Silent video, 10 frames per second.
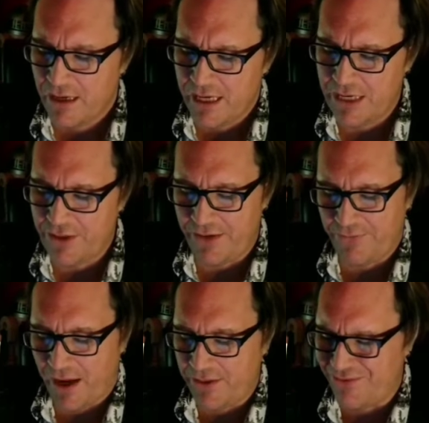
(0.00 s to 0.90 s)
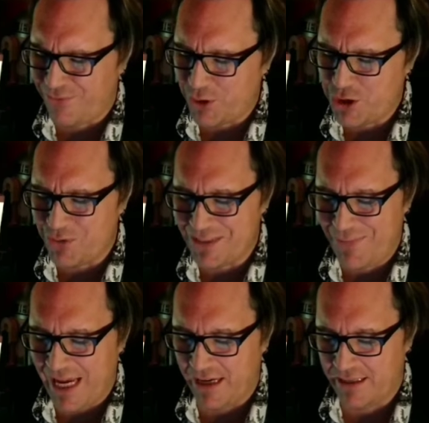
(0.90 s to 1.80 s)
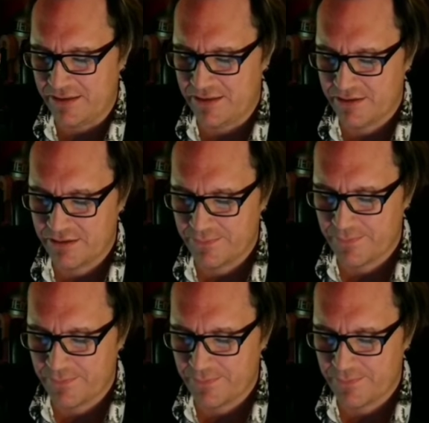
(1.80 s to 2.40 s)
Here they find the virtuous pagans.